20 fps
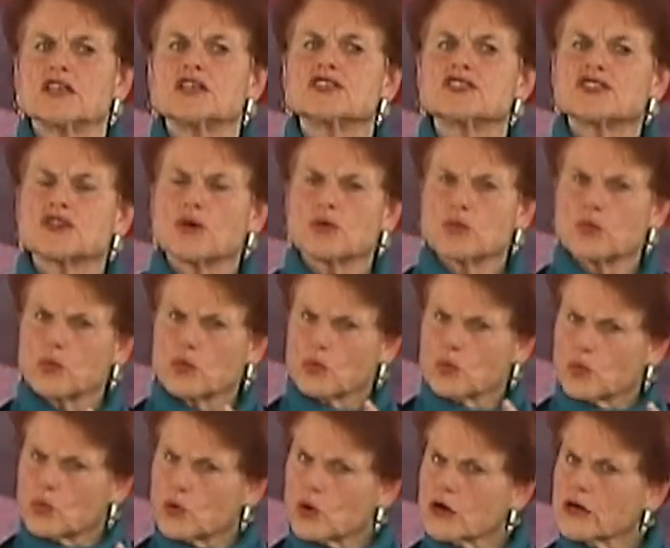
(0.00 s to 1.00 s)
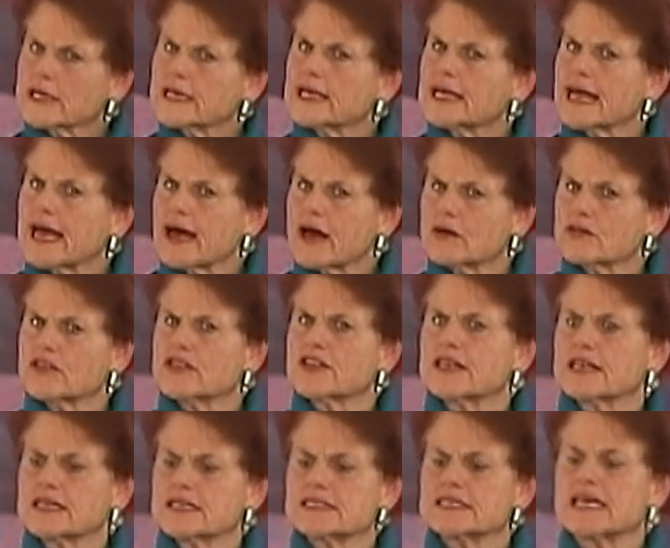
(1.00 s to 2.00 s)
So working out
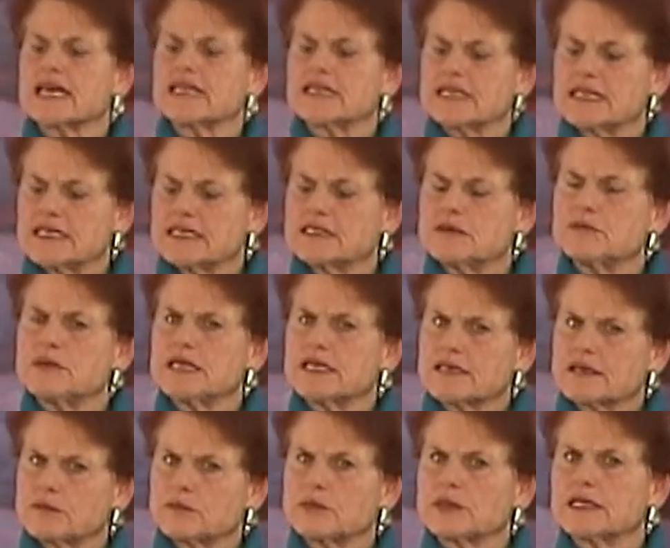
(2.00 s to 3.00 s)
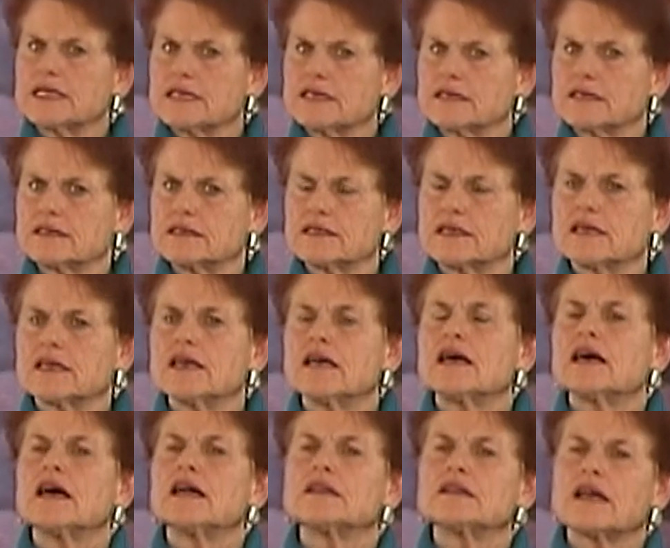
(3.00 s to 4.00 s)
things that need to be completed.
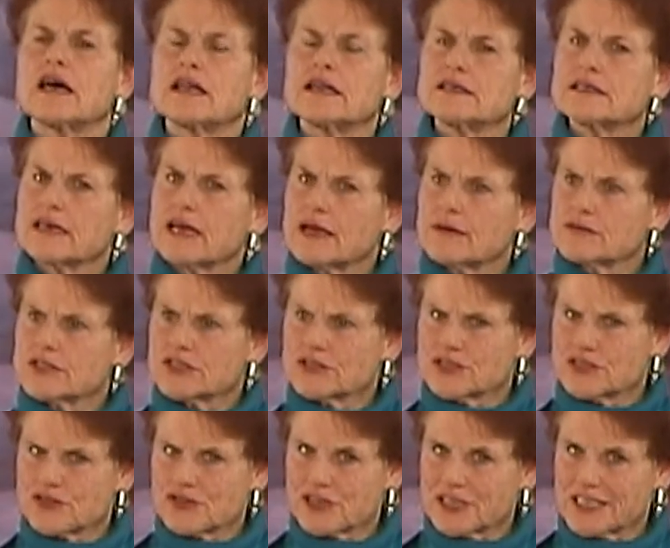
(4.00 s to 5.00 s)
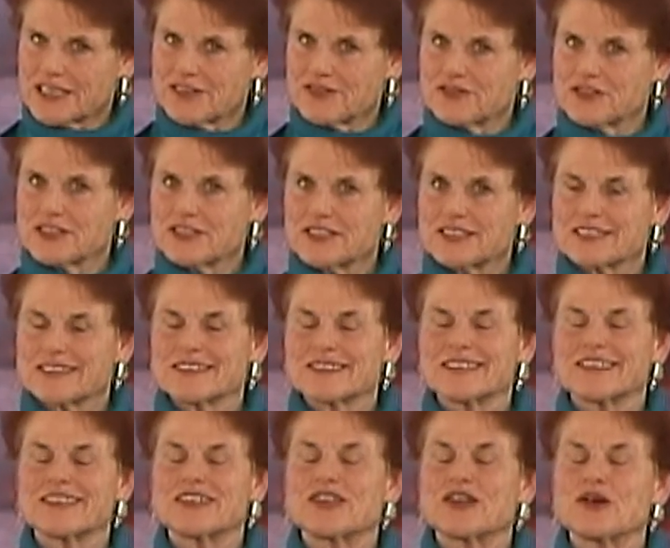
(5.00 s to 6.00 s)
A lot of times there's forgiveness,
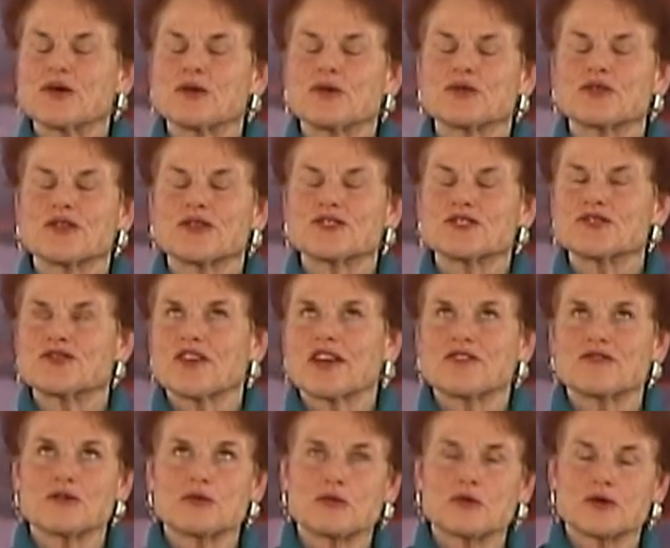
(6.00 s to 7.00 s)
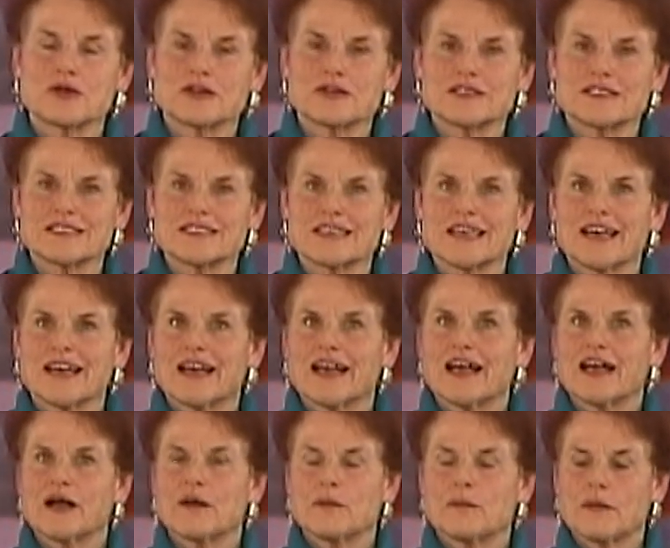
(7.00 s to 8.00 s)
you know, those favorite words,
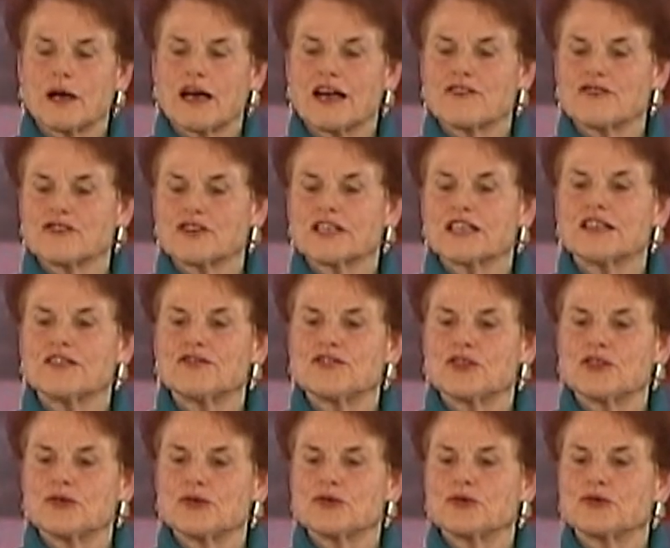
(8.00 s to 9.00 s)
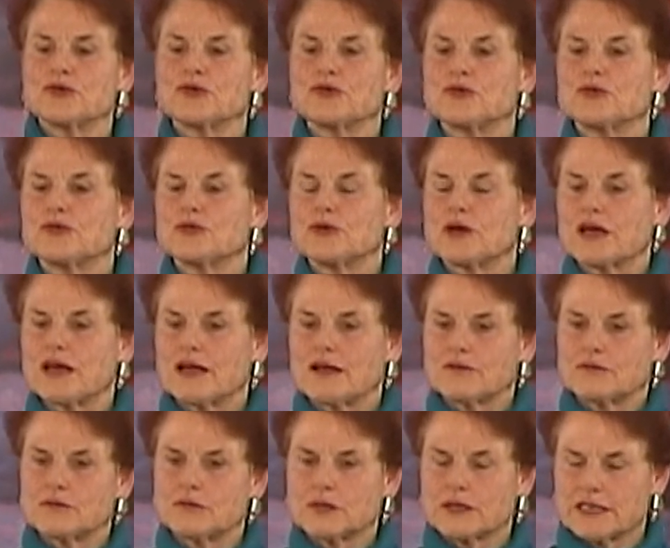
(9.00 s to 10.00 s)
um, I forgive you,
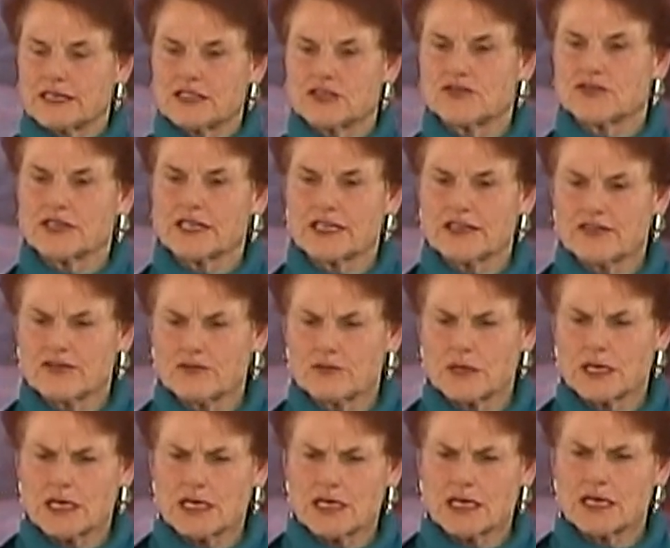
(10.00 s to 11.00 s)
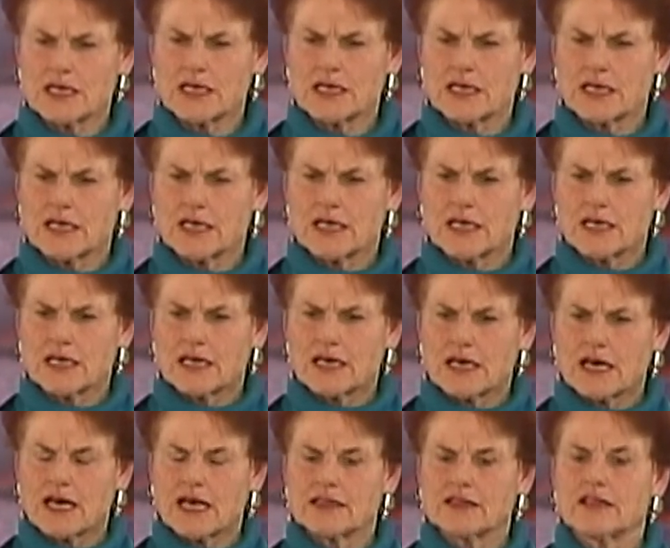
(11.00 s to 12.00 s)
um, please forgive me,
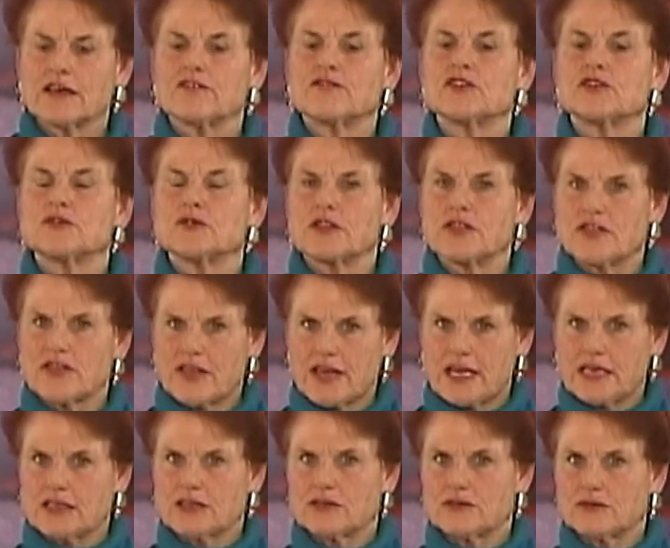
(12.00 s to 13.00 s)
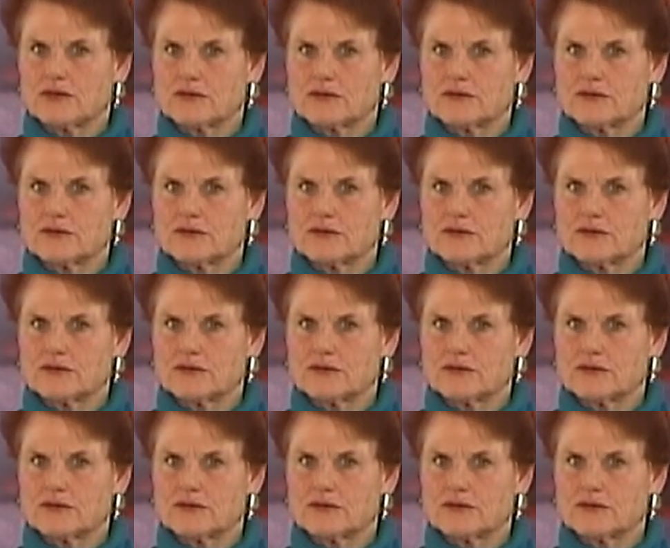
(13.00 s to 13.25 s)
I love you, and thank you.